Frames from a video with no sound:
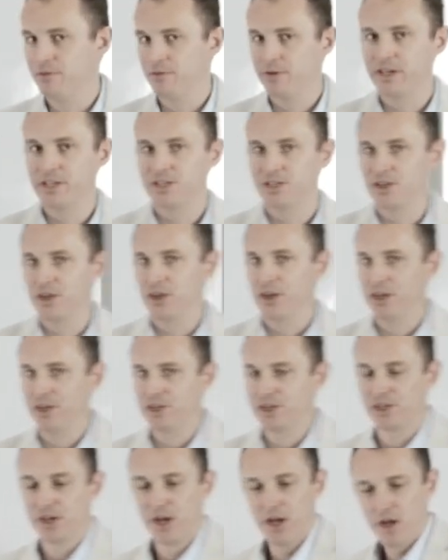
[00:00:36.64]
of
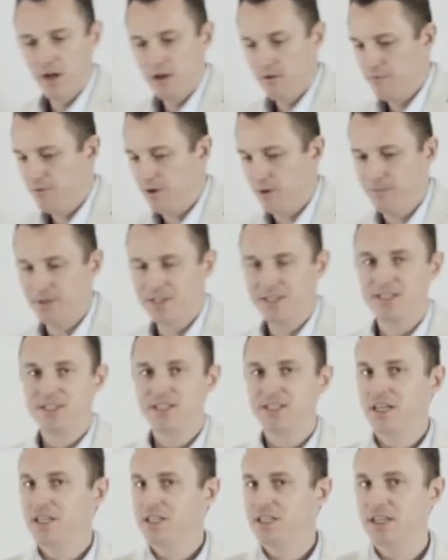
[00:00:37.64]
research from the
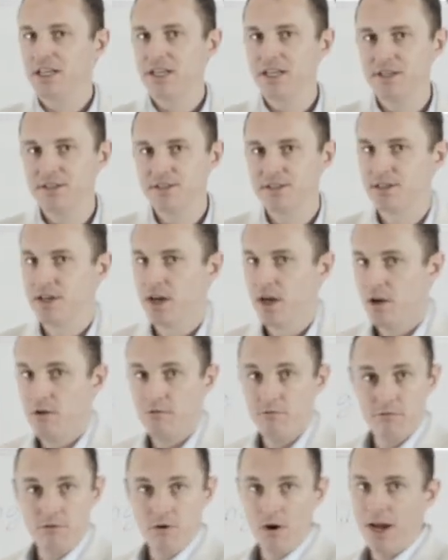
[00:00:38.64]
60s
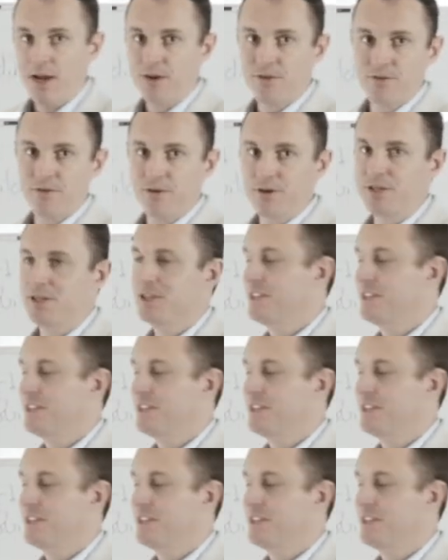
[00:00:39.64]
right through